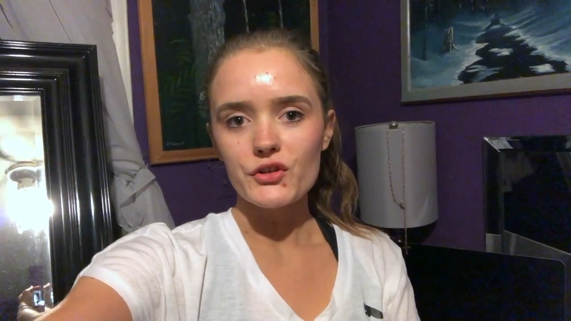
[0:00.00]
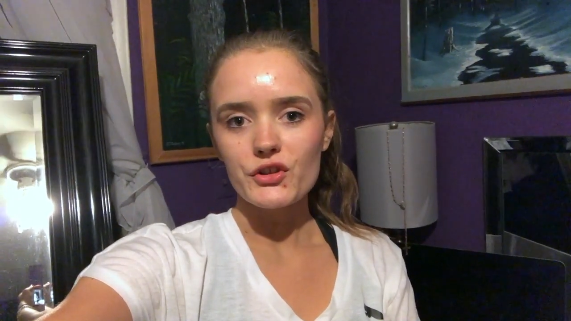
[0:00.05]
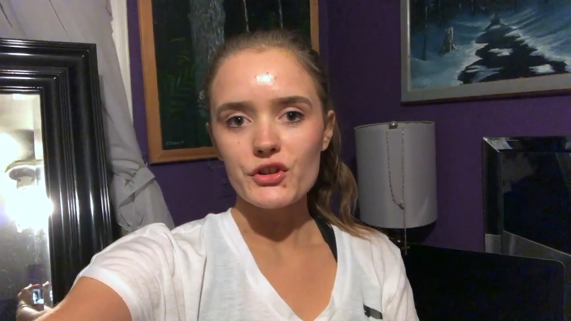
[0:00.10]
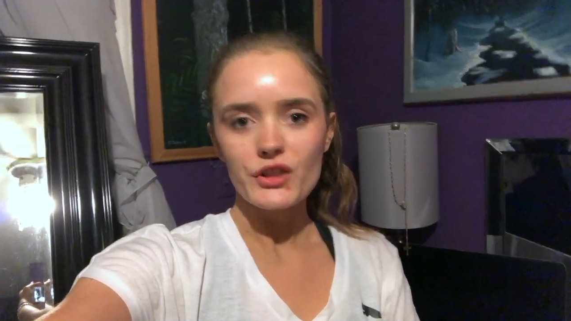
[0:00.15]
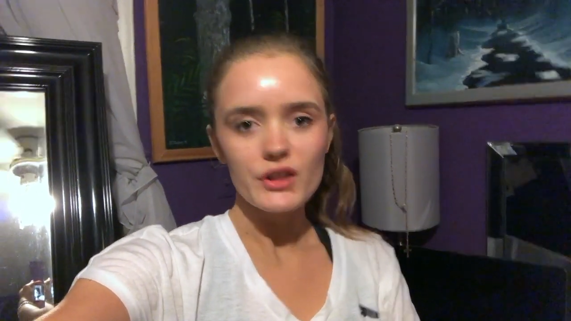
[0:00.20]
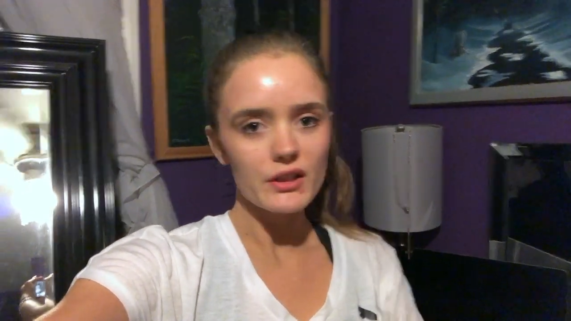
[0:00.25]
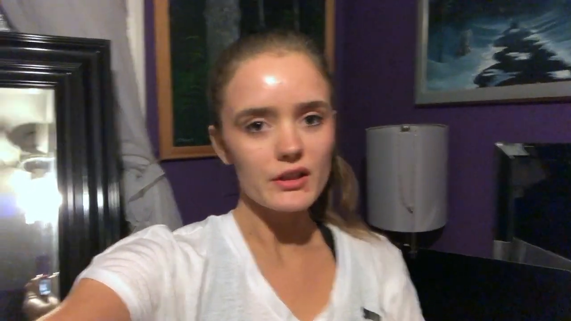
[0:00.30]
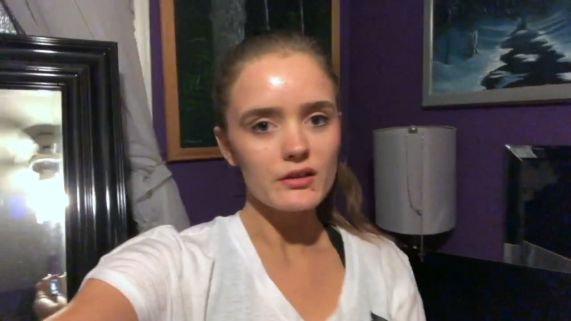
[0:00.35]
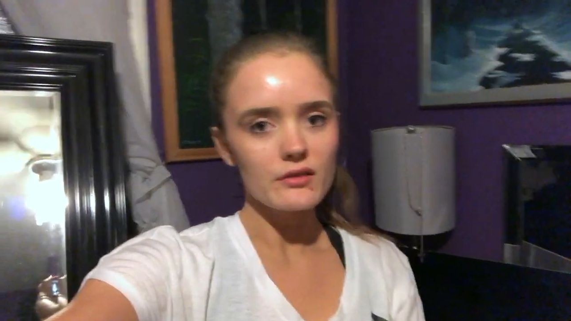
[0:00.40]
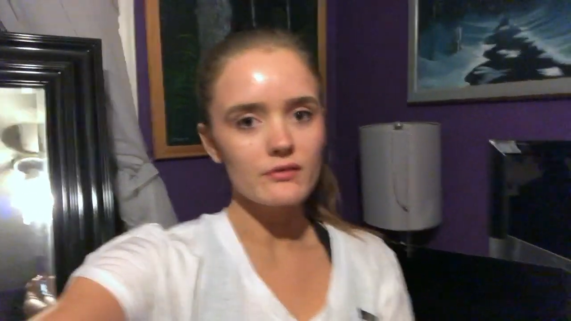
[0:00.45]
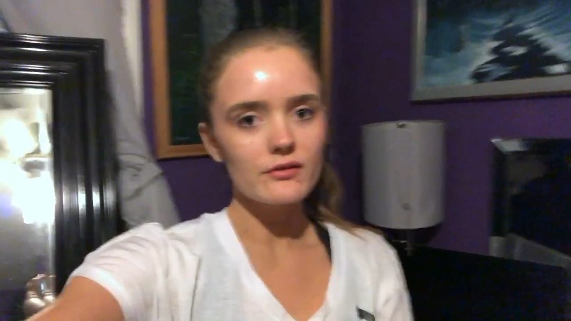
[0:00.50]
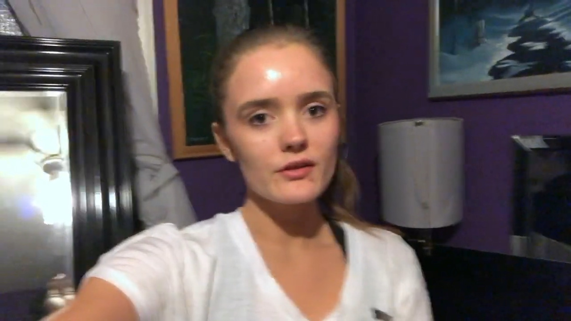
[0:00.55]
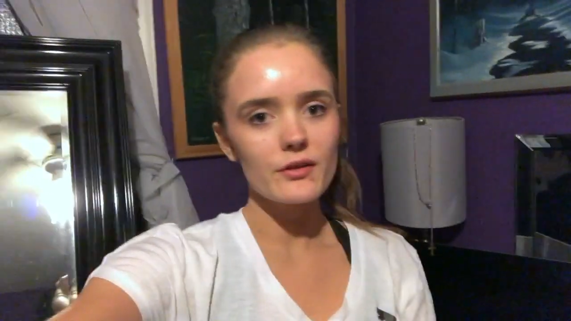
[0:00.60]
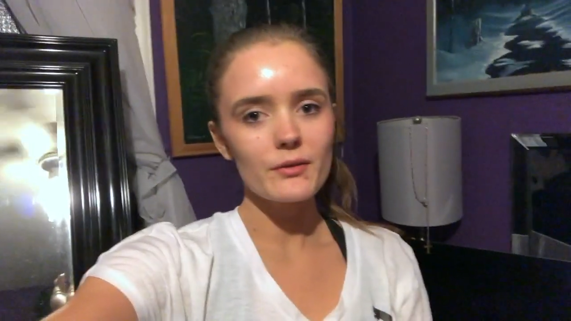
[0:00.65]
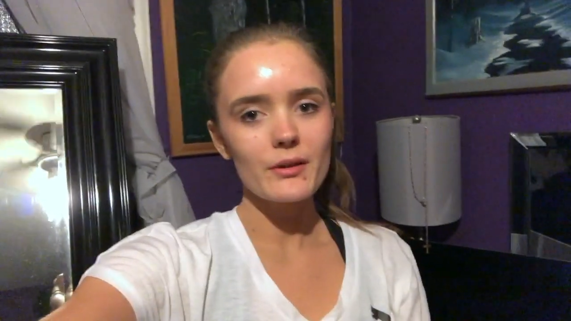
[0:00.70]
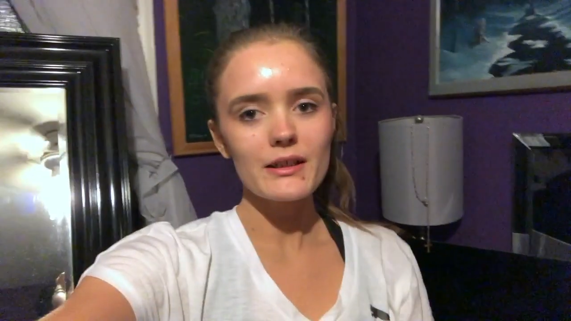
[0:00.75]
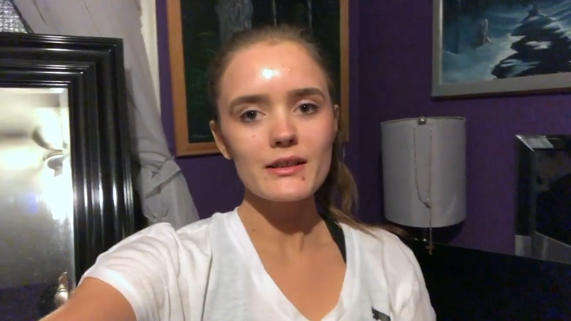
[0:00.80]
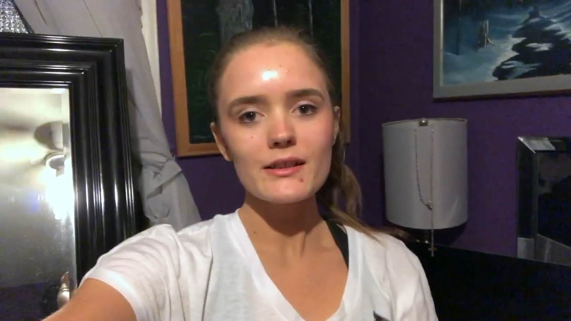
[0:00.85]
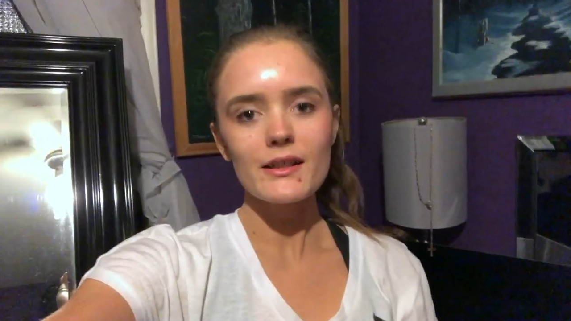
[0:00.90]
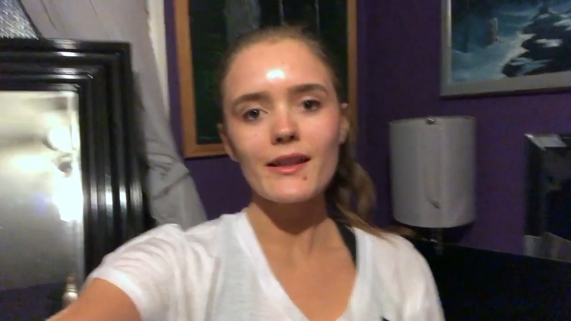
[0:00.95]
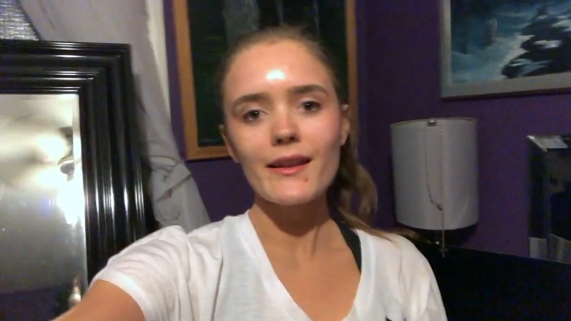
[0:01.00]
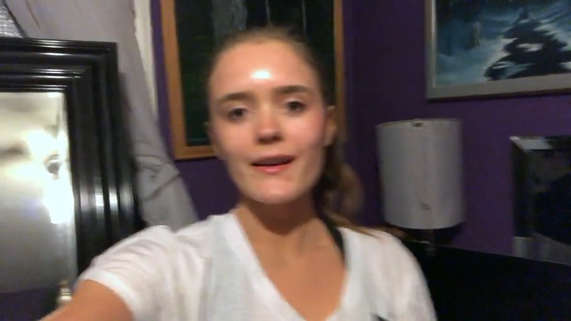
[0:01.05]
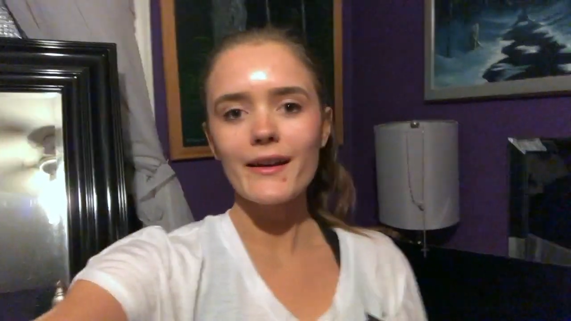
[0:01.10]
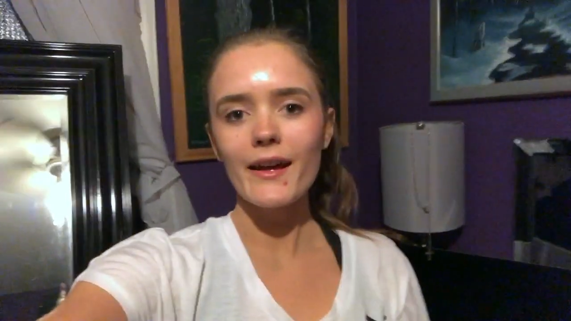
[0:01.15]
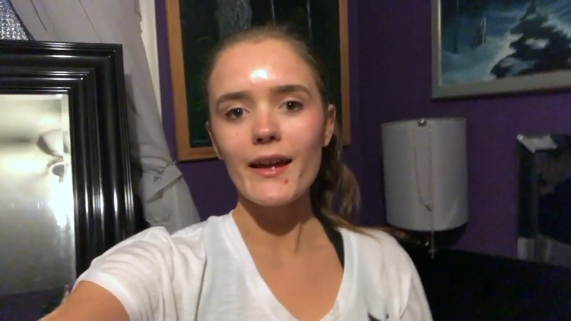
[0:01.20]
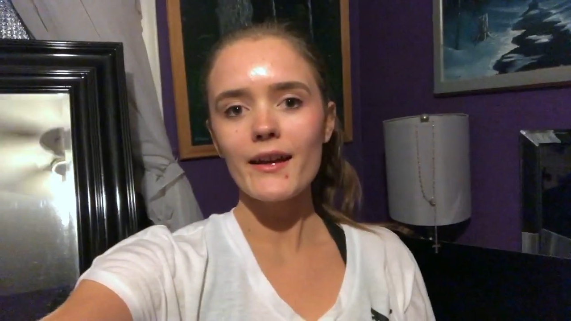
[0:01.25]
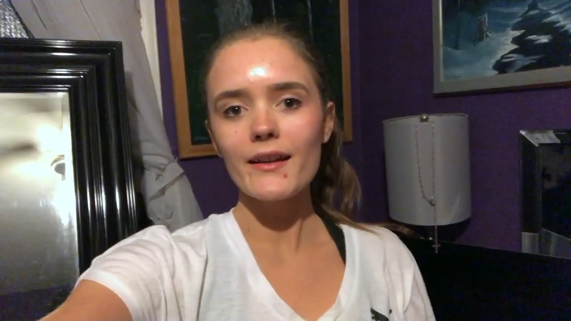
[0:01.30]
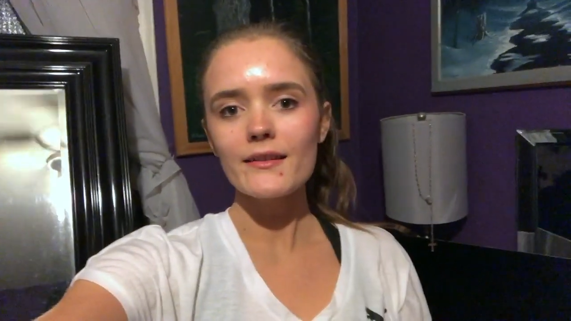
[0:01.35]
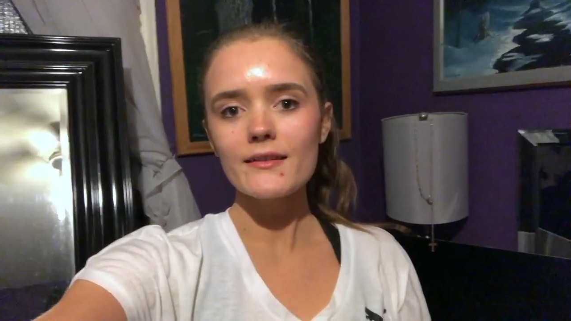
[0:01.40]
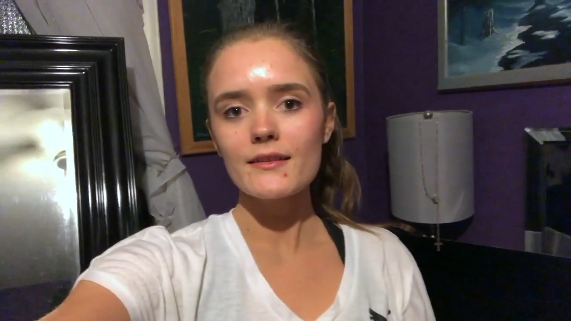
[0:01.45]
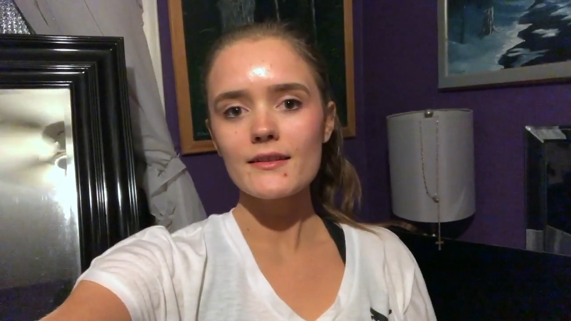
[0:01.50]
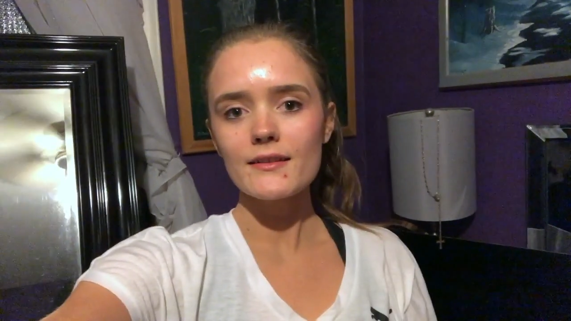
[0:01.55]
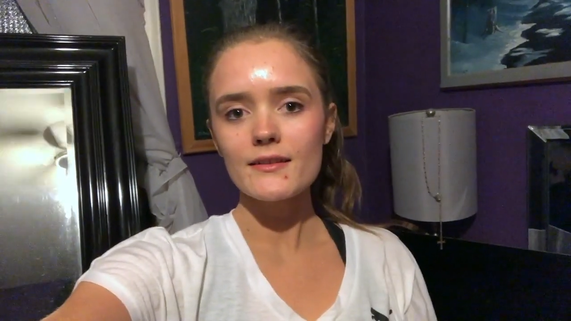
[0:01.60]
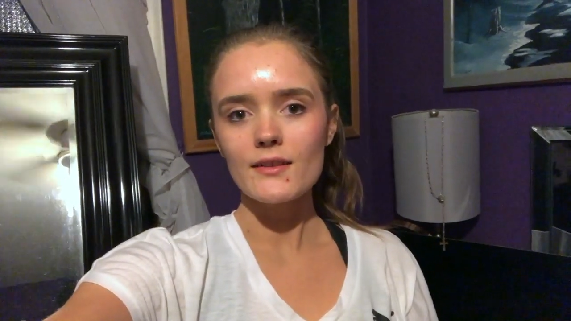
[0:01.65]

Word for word: chill for the rest of the night.